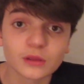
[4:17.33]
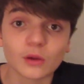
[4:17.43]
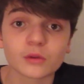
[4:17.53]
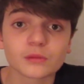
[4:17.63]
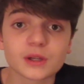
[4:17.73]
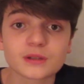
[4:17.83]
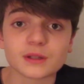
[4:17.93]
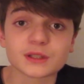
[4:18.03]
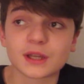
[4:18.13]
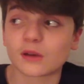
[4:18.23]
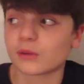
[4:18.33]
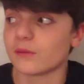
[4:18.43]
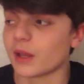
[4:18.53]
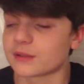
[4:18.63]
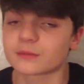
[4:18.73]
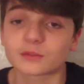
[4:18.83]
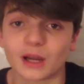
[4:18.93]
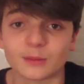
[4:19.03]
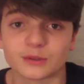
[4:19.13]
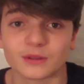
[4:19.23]
the only reason this channel even has
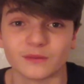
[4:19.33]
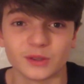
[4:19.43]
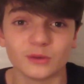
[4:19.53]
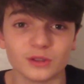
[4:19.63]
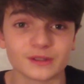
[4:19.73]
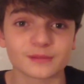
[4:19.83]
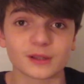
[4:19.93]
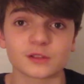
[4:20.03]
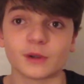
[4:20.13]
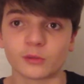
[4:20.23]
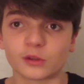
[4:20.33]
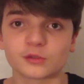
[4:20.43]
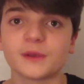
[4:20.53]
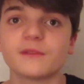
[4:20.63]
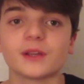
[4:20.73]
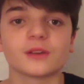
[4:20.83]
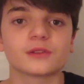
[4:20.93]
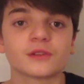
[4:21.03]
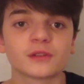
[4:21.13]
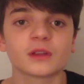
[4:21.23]
subscribers and views, is because of my widow's peak videos.
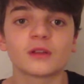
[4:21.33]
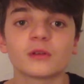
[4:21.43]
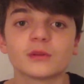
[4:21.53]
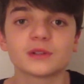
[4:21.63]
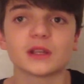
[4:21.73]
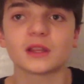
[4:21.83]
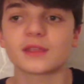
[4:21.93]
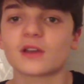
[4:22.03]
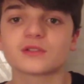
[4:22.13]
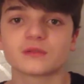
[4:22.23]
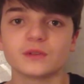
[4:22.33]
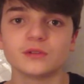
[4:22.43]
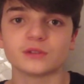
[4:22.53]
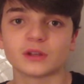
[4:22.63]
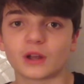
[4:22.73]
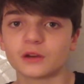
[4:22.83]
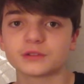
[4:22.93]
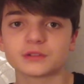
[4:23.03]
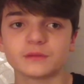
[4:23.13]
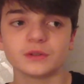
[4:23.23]
Those are the only ones that get thousands of views and
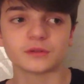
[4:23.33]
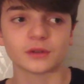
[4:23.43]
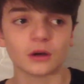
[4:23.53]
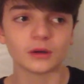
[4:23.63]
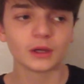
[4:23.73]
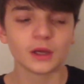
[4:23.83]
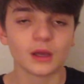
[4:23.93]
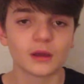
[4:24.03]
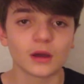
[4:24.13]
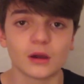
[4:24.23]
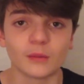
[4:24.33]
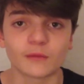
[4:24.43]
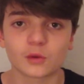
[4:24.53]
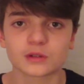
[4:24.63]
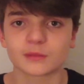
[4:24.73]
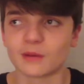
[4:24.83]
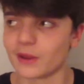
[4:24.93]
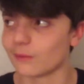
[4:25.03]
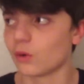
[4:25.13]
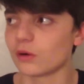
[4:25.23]
hundreds of views. So of course I'm gonna
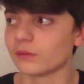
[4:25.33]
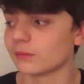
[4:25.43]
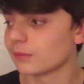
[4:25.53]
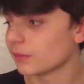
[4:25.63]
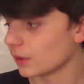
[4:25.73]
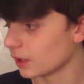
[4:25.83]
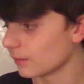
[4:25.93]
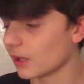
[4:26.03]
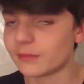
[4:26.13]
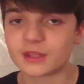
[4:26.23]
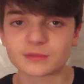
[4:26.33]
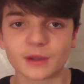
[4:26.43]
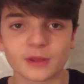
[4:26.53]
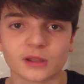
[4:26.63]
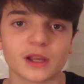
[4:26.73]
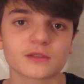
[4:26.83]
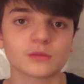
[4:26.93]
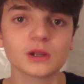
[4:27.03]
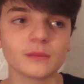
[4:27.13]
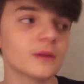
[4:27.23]
make more of them. Like maybe this might be the last
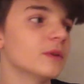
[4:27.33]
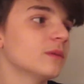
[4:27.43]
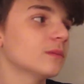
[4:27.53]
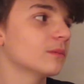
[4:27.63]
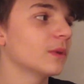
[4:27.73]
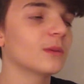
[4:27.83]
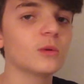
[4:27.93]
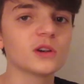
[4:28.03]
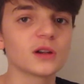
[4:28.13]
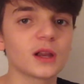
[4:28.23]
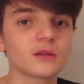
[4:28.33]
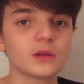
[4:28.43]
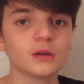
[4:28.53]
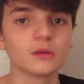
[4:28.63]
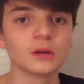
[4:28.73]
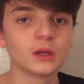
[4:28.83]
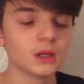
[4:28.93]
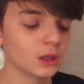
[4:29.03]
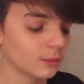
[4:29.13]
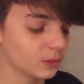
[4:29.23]
one, I maybe make more. I don't know.
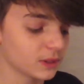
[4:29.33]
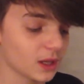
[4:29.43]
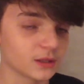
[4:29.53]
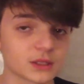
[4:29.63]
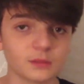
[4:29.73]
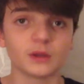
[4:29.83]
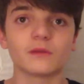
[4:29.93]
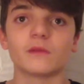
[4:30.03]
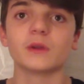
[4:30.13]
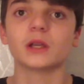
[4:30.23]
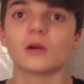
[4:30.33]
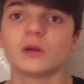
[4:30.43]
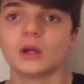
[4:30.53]
But yeah, that's gonna be it for the video.